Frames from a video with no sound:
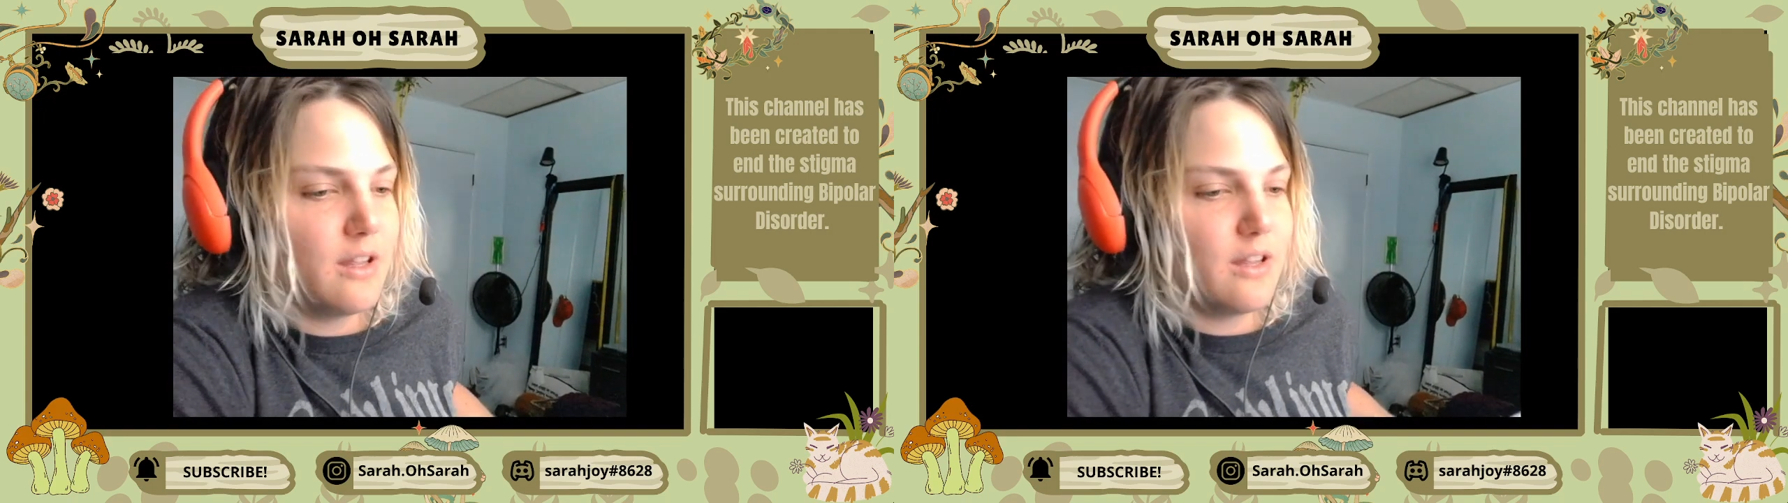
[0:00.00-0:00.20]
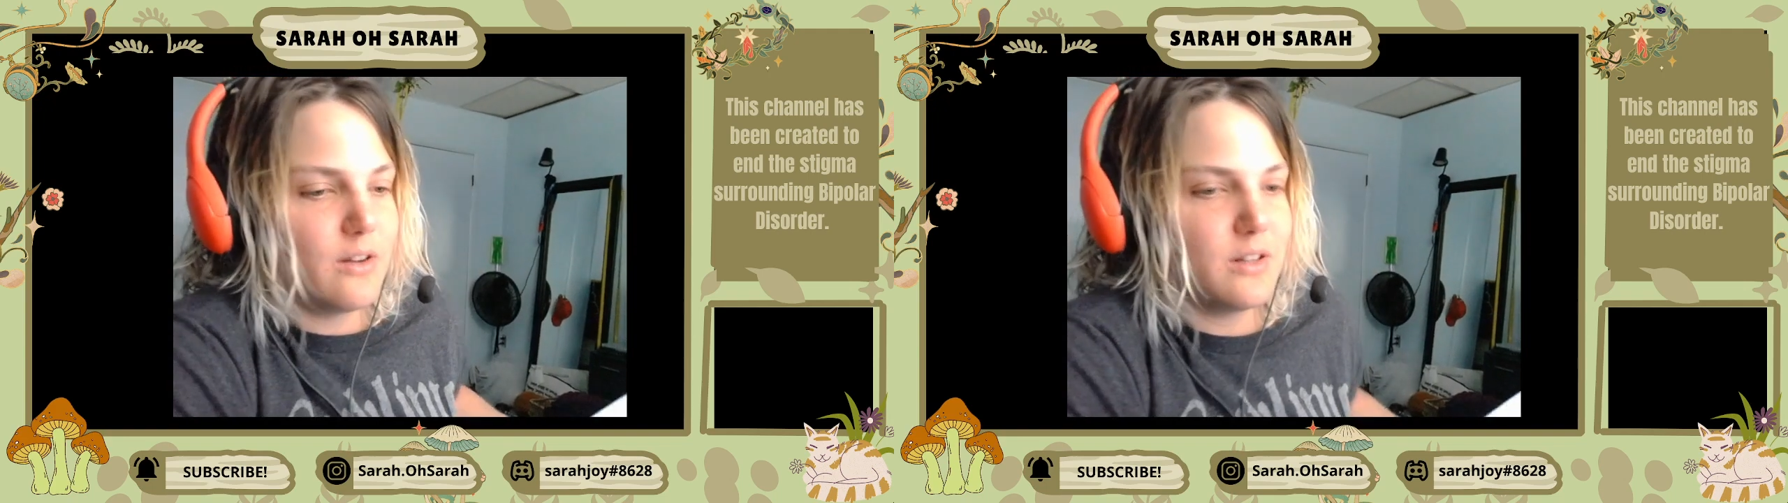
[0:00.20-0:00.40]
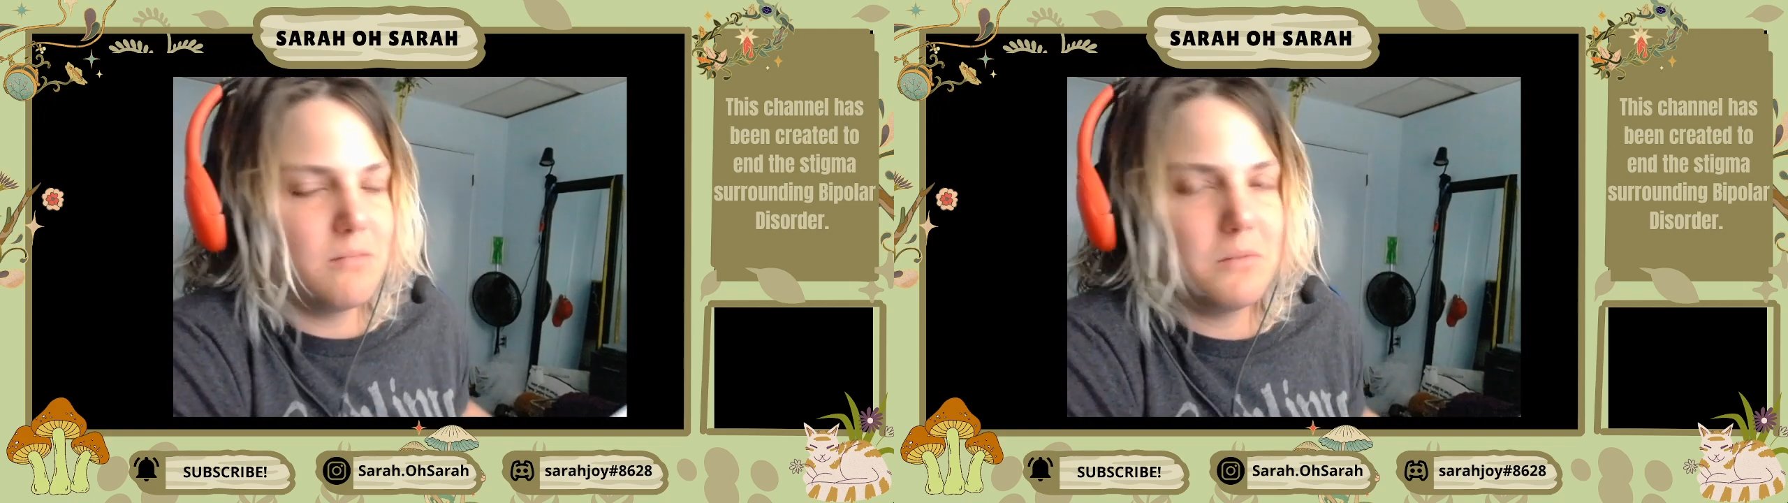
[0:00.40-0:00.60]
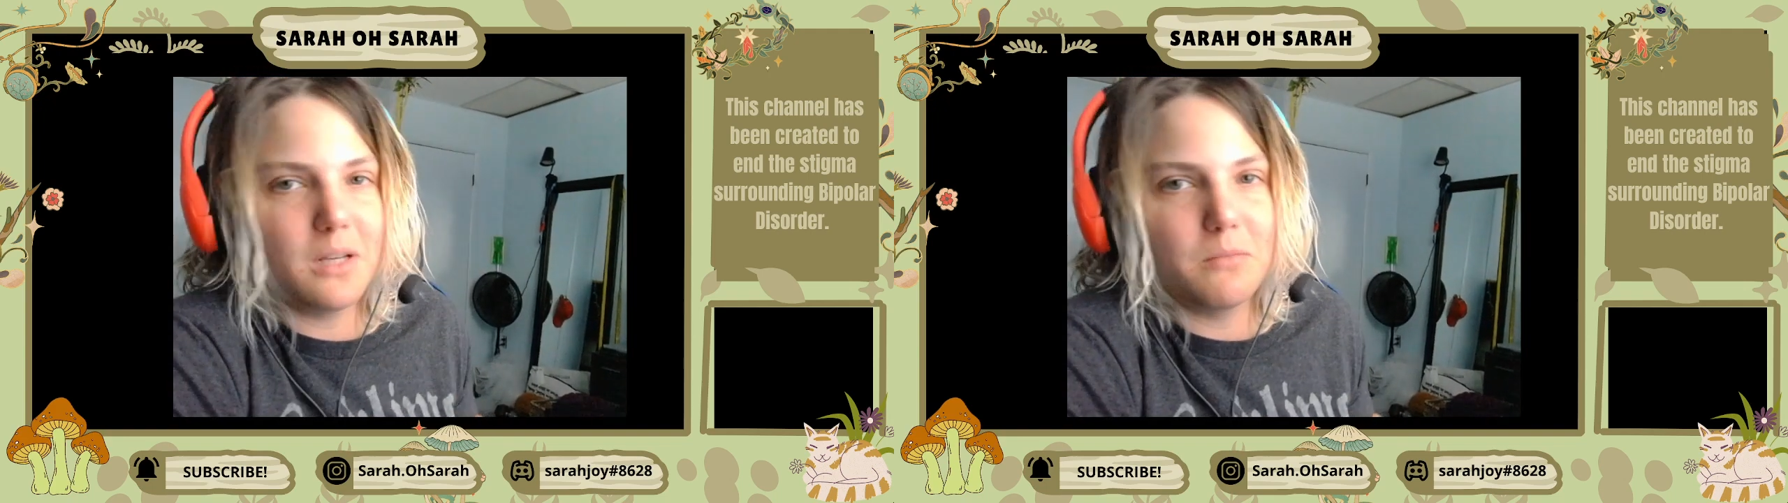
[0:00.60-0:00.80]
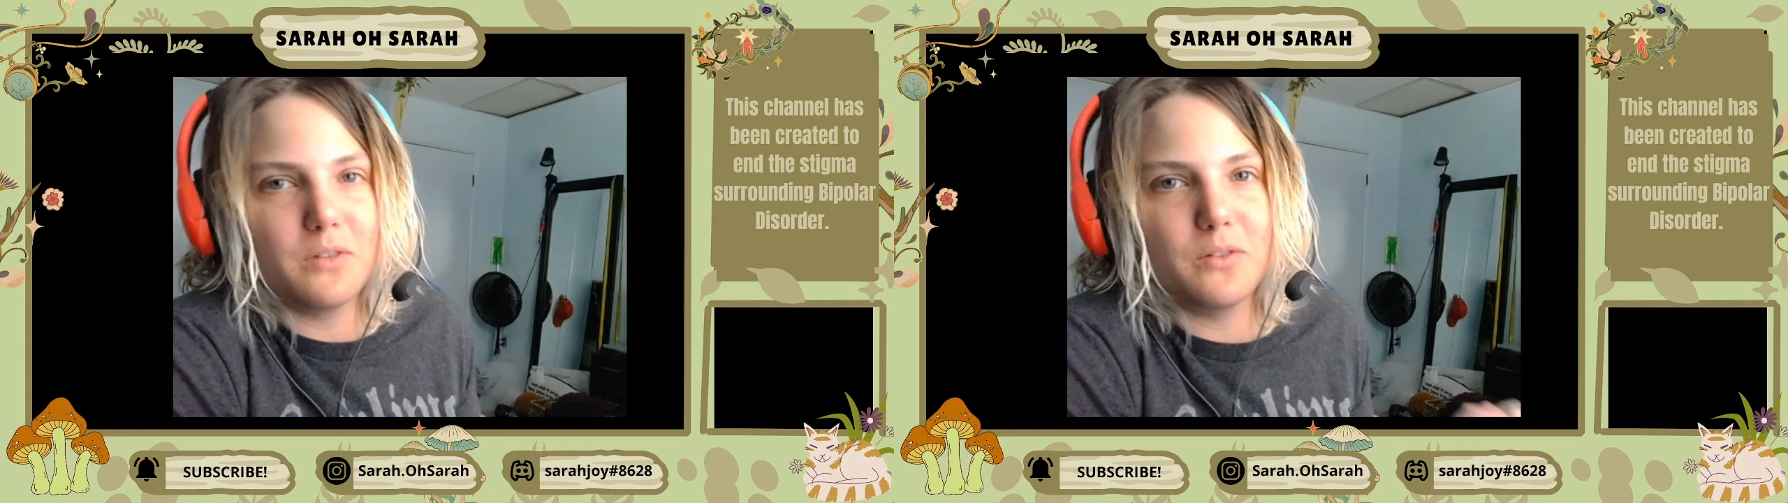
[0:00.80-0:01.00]
or
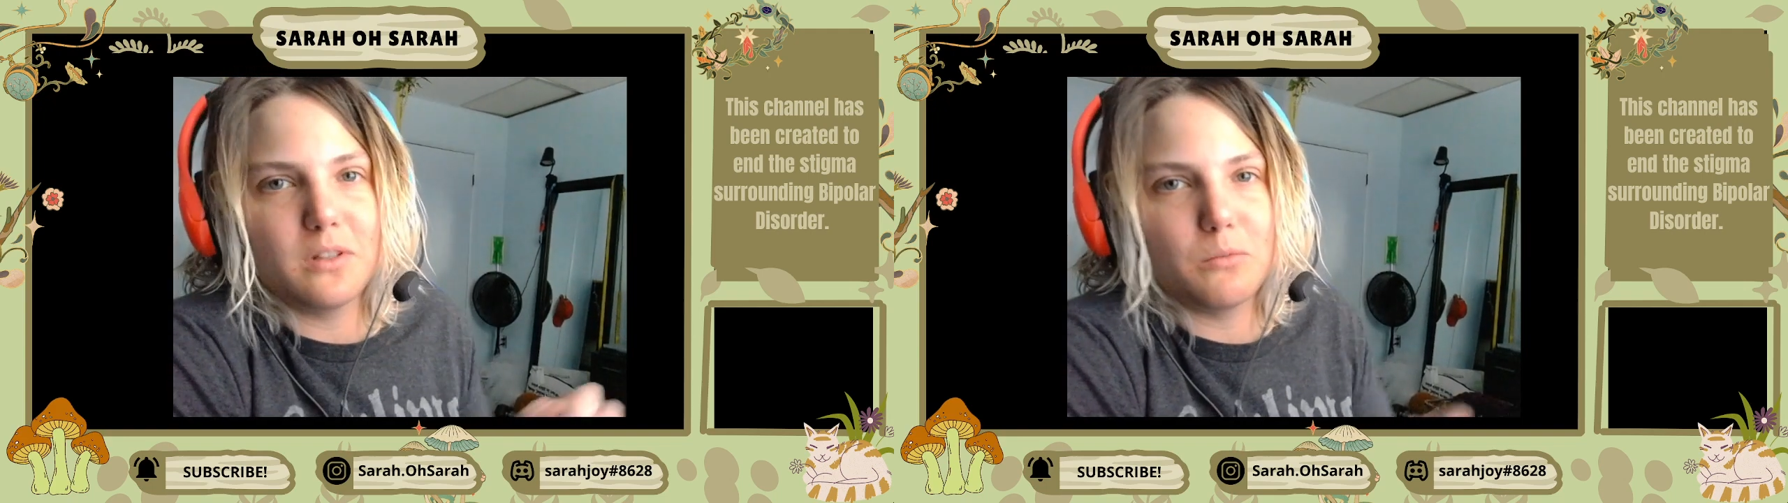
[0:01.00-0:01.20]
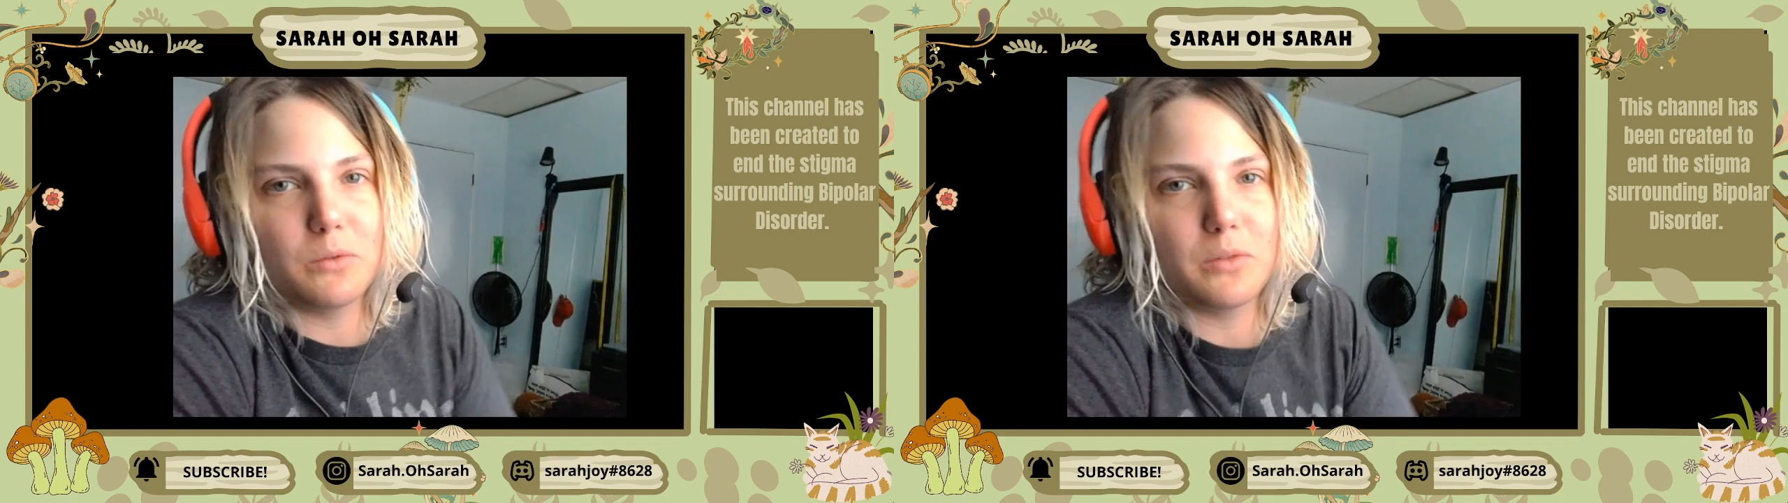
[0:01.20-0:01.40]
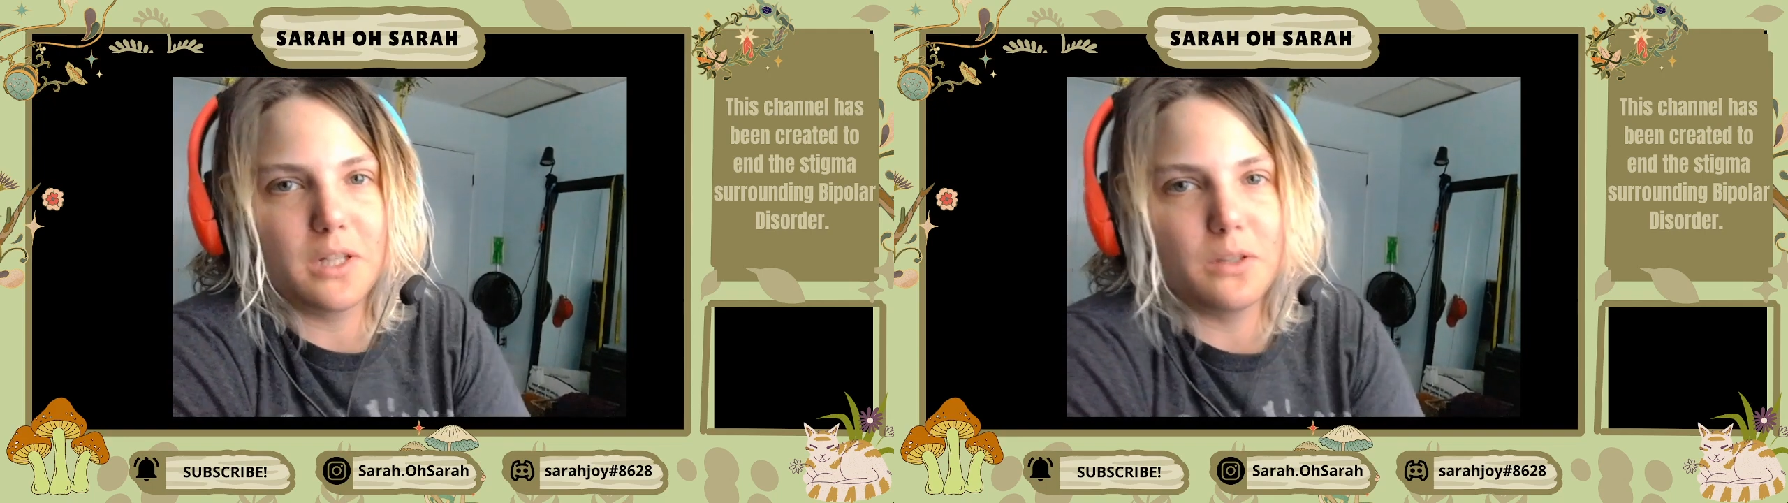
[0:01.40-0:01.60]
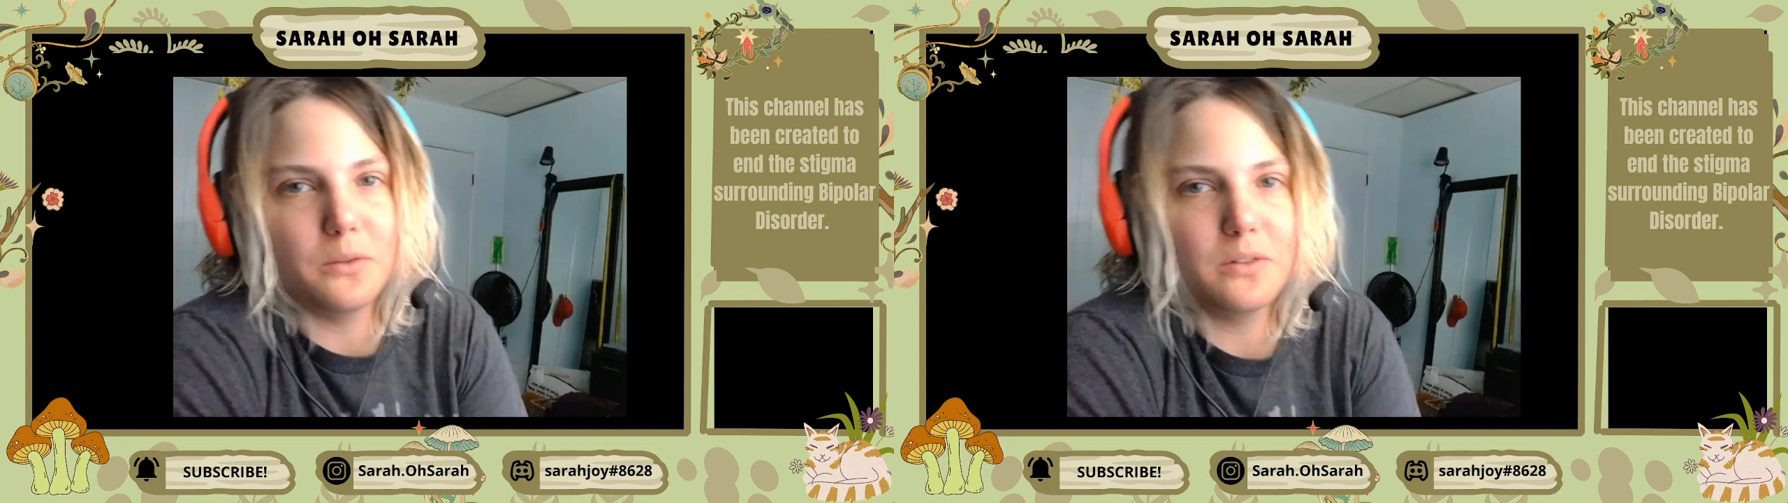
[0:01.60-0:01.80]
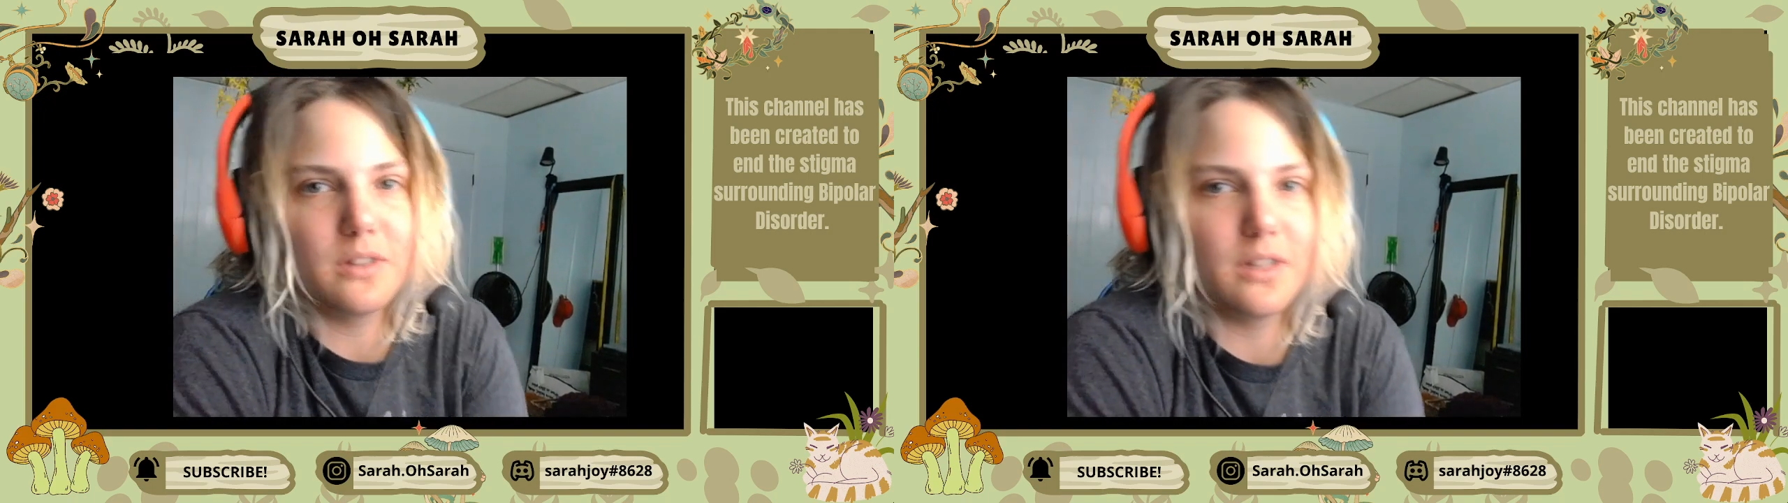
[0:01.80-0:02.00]
sometimes if it's someone really close,